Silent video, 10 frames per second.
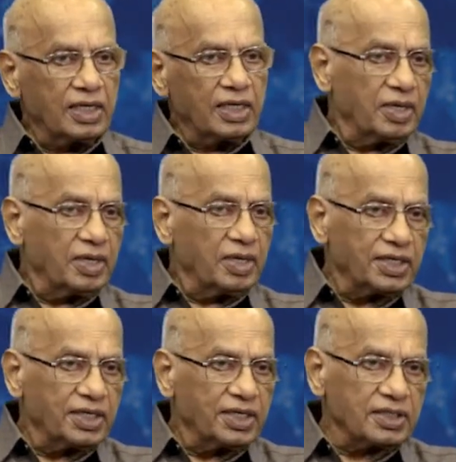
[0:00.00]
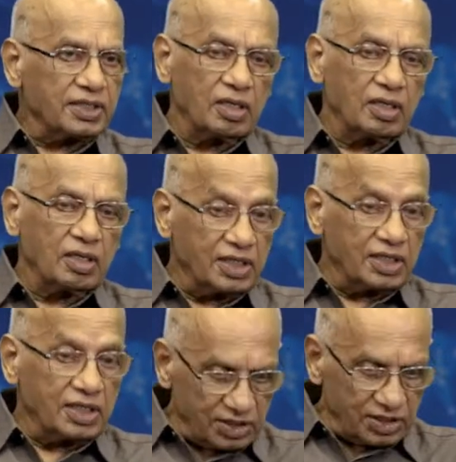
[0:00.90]
They didn't make anything,
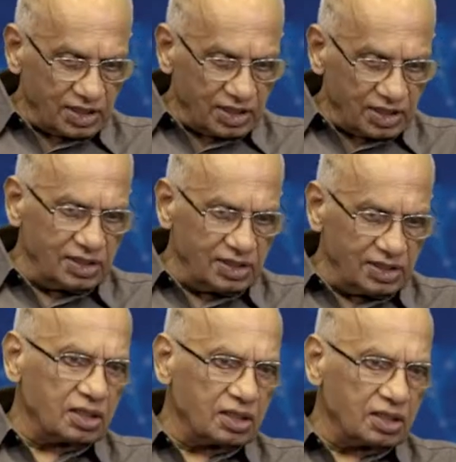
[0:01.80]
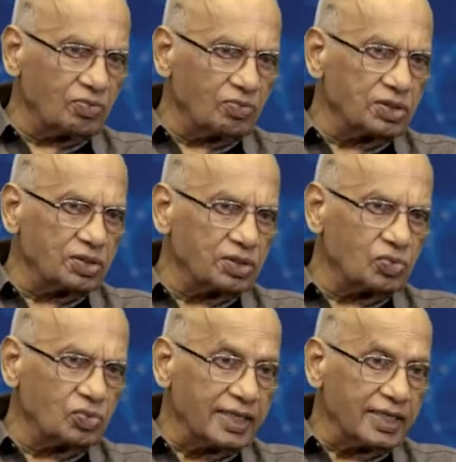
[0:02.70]
but they suggested these are the
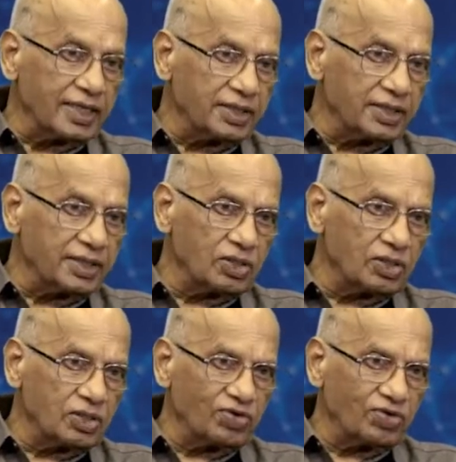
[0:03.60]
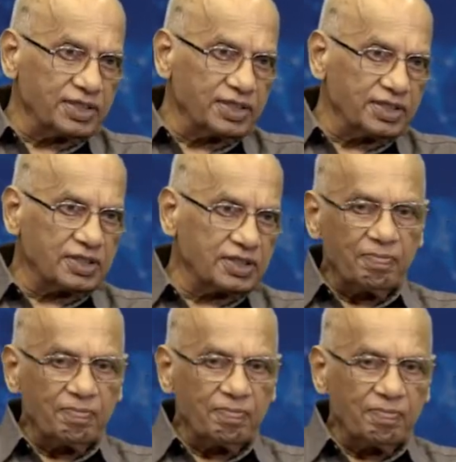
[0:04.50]
ones we were likely to find.
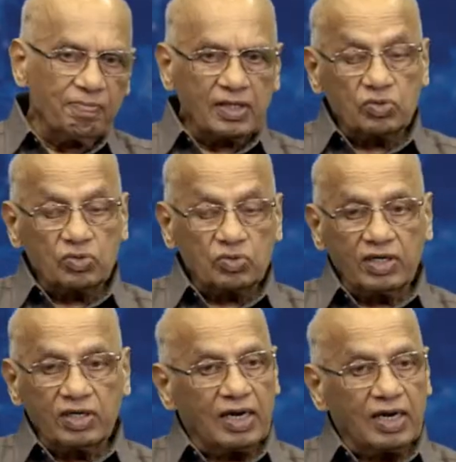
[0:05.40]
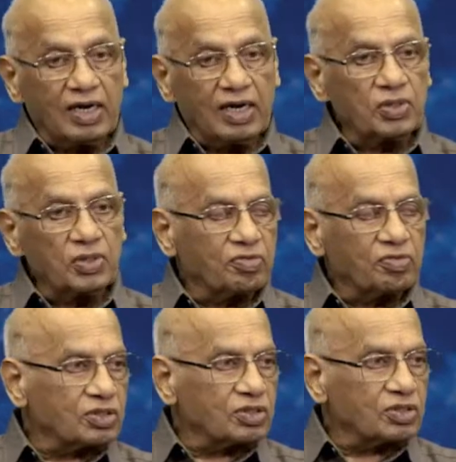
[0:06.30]
That was very valuable
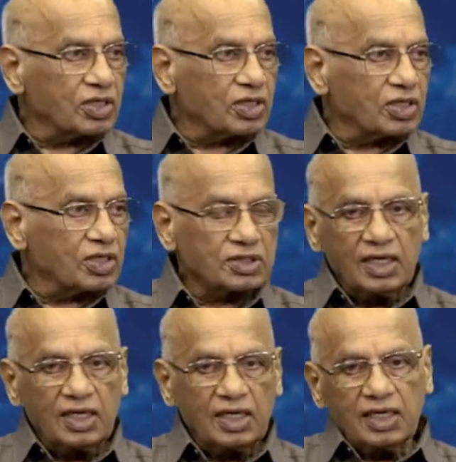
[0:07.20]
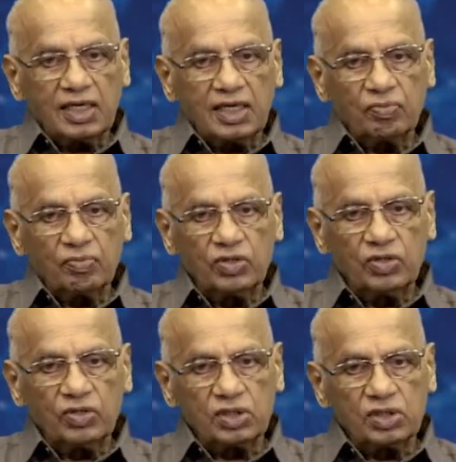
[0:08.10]
information for us. And
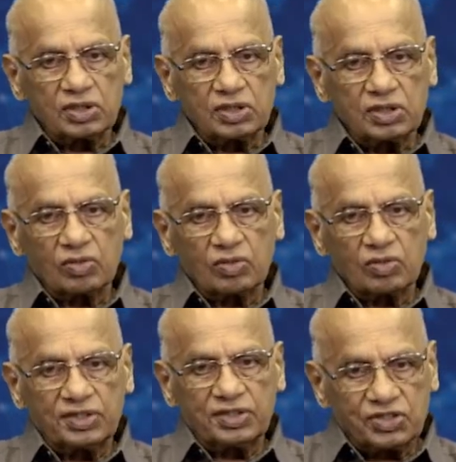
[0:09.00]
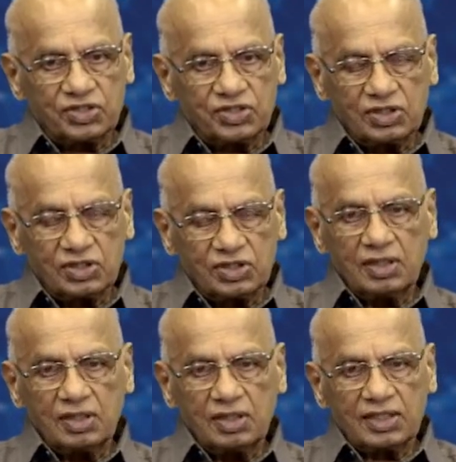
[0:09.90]
we do these quick tests,
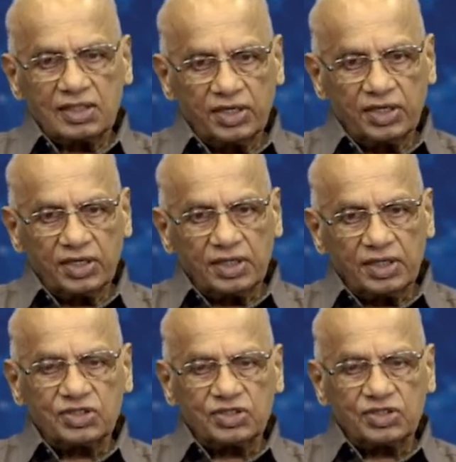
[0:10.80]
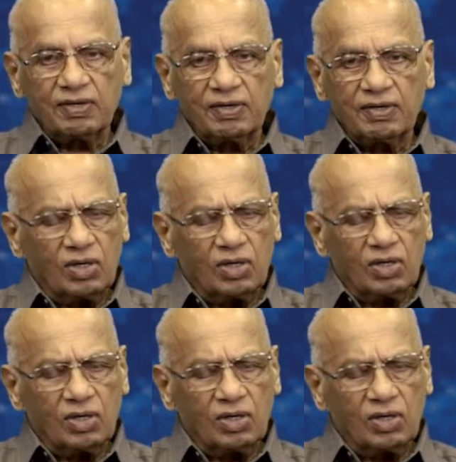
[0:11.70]
accelerated testing,
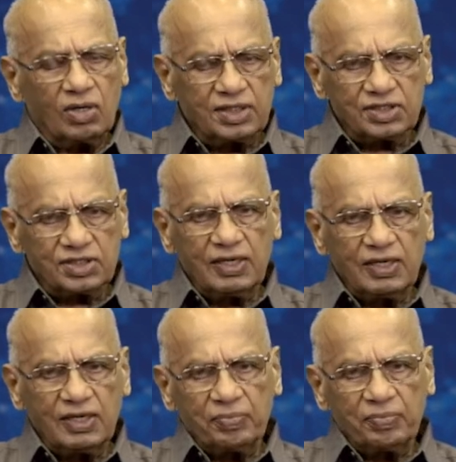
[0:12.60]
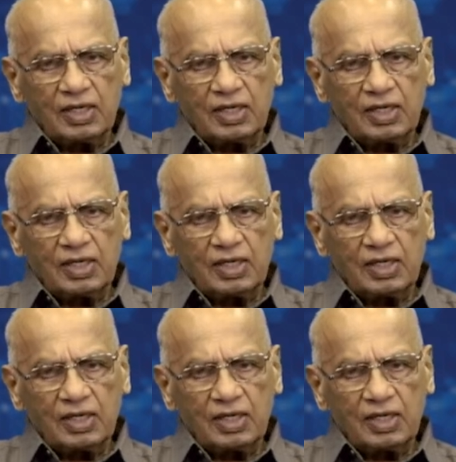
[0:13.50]
not accelerated testing,